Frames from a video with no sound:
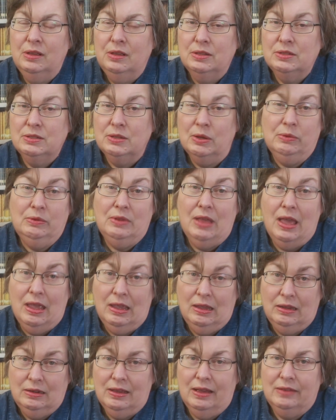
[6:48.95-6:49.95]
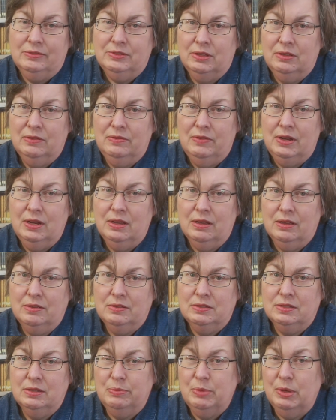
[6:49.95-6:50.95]
so late after the
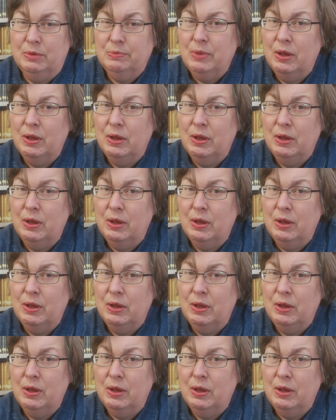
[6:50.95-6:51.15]
videos have been